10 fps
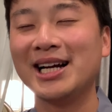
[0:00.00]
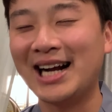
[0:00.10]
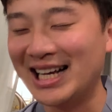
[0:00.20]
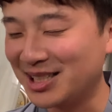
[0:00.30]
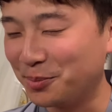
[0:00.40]

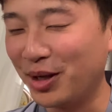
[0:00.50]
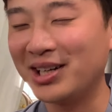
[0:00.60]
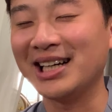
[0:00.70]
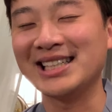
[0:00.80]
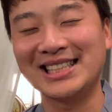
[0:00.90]

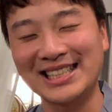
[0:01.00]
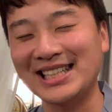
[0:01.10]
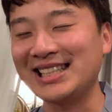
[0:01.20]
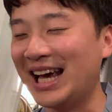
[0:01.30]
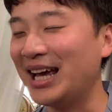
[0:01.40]
Casablanca
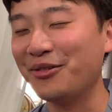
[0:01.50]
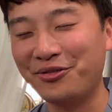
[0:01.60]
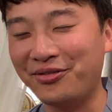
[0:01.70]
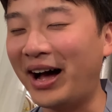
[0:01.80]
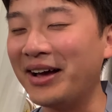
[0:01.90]

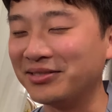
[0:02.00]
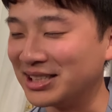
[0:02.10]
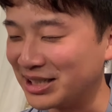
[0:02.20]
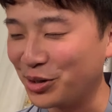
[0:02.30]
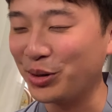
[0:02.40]

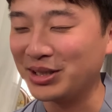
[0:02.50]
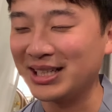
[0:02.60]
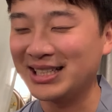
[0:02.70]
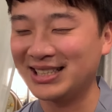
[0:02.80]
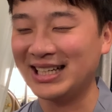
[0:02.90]

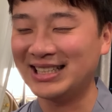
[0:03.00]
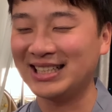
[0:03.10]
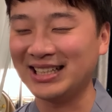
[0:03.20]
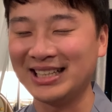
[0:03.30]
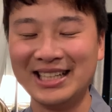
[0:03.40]
6850,
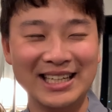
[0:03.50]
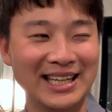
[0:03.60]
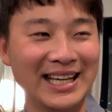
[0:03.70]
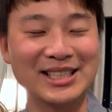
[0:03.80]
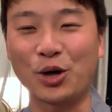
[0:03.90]

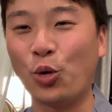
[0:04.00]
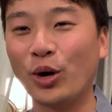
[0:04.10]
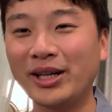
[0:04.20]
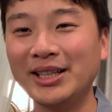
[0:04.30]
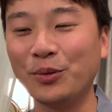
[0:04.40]
it's a quirky